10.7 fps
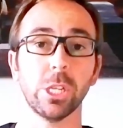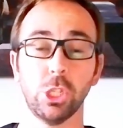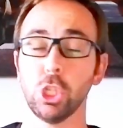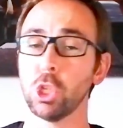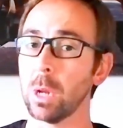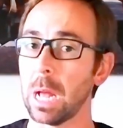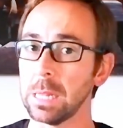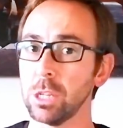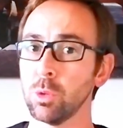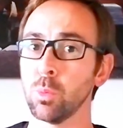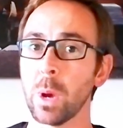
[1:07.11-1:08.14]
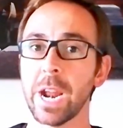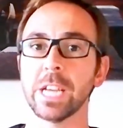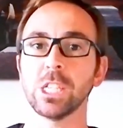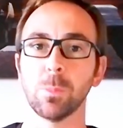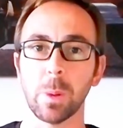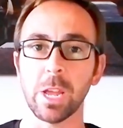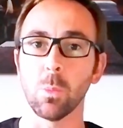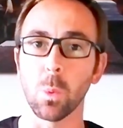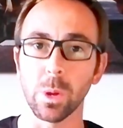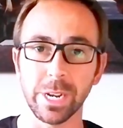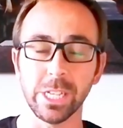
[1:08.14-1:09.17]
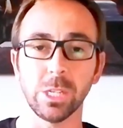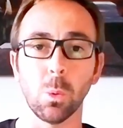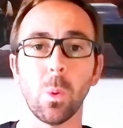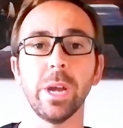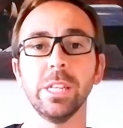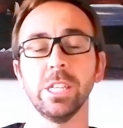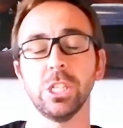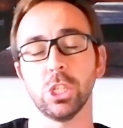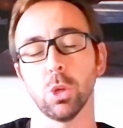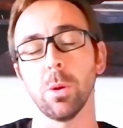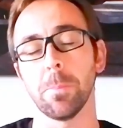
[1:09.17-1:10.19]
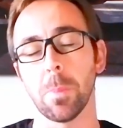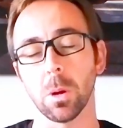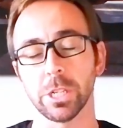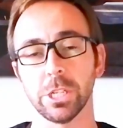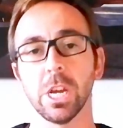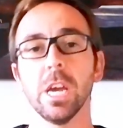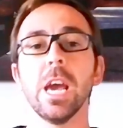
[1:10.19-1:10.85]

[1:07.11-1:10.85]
transition altitude where I explain what it is and why it is so important.